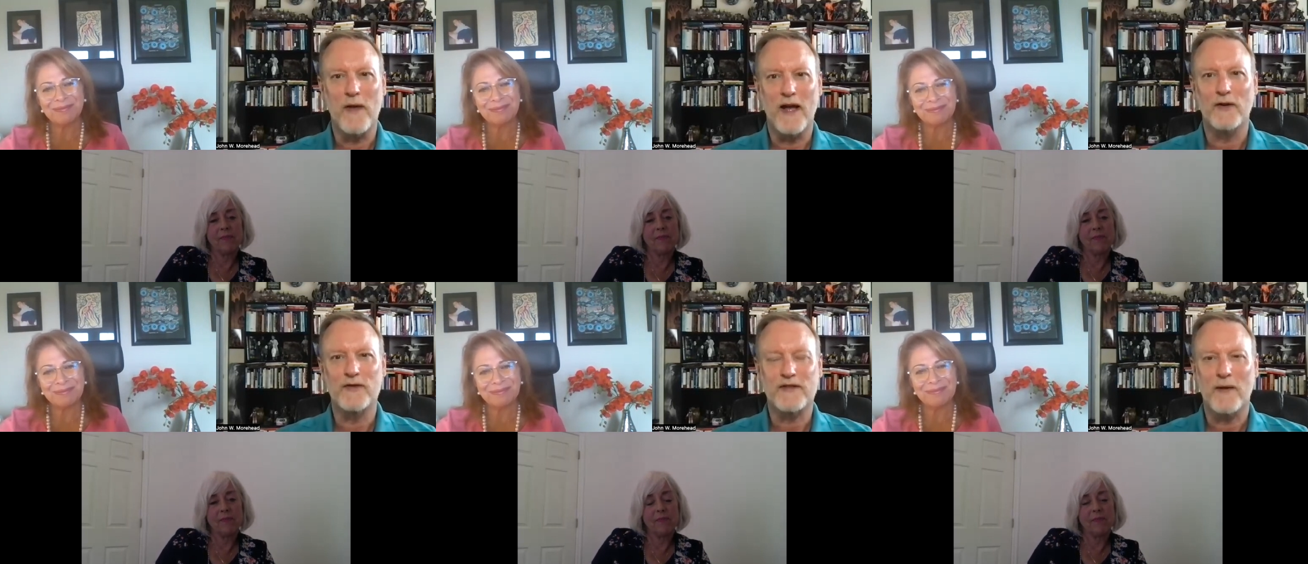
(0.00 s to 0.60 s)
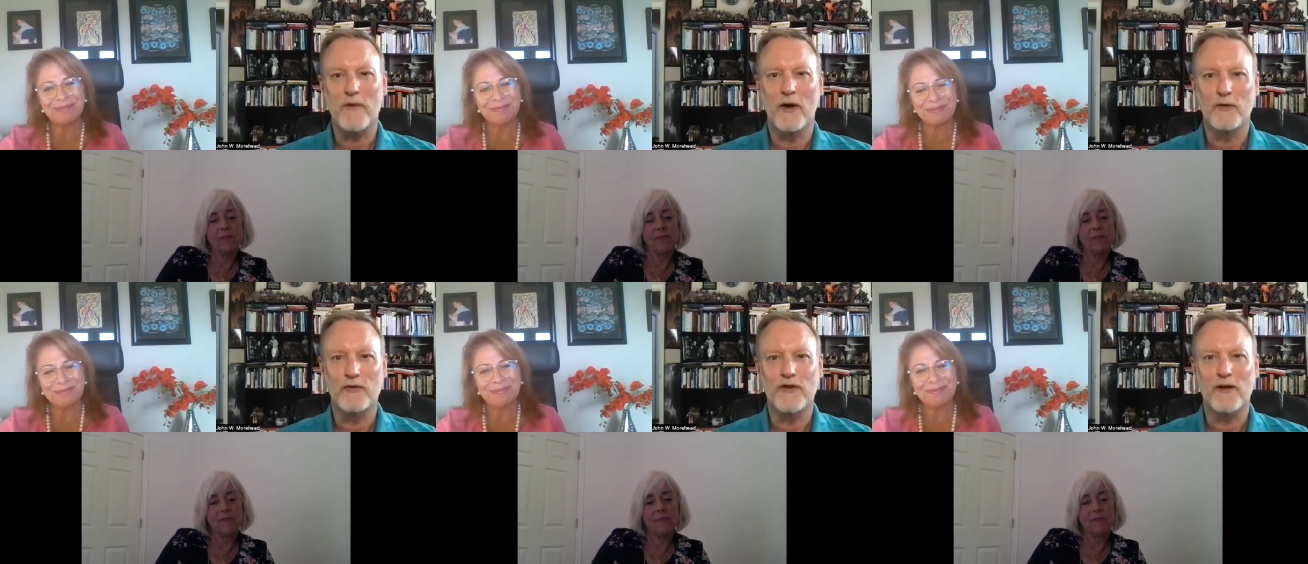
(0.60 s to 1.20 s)
Speaker 1: Matters. I'm the
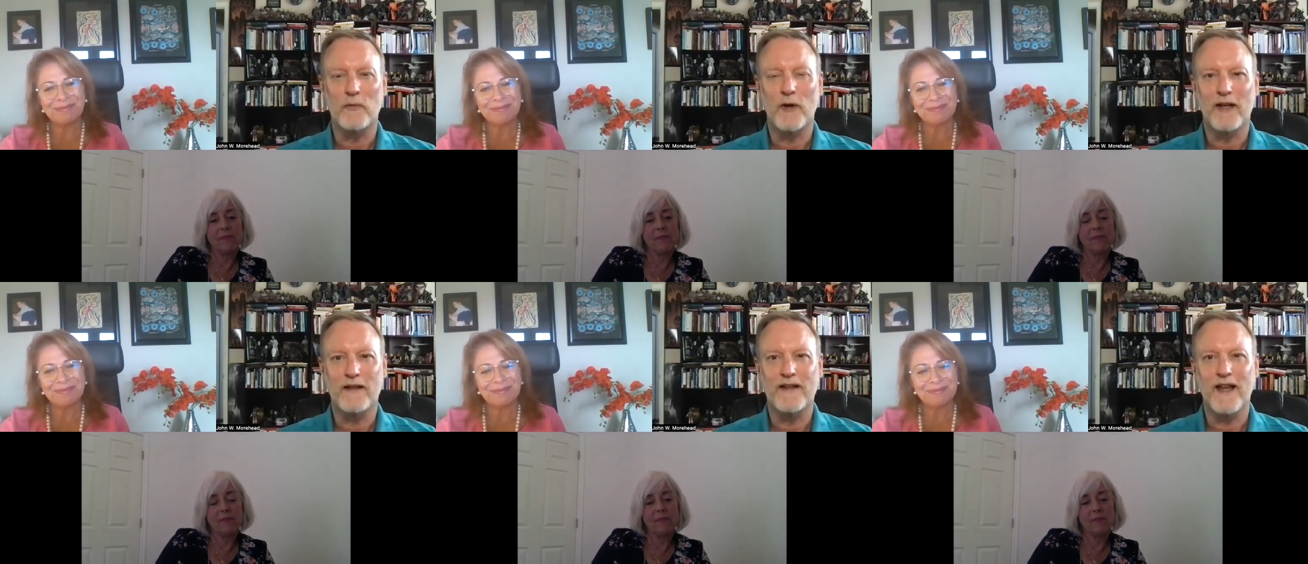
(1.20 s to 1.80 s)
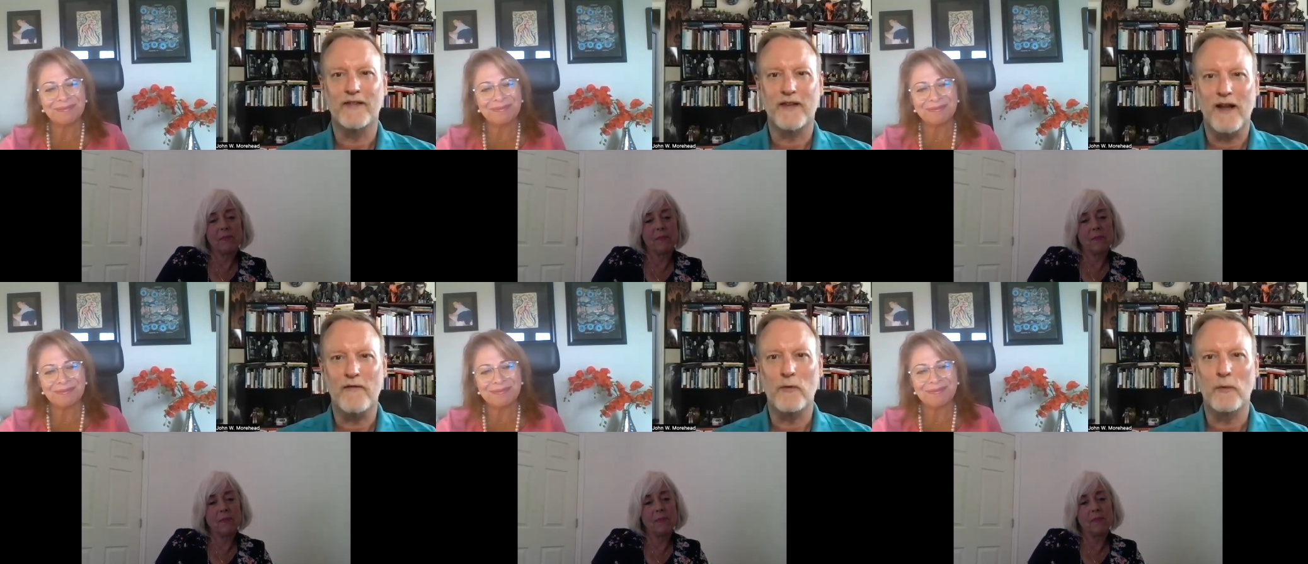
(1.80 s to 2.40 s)
host, John Morehead. Thanks
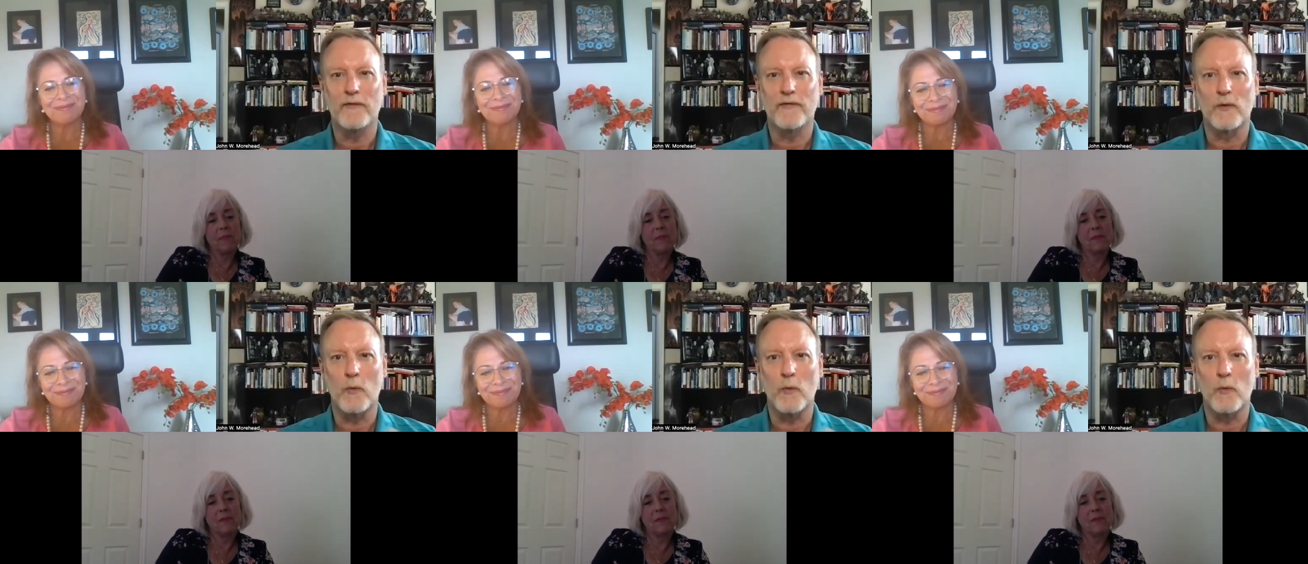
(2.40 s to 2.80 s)
everyone for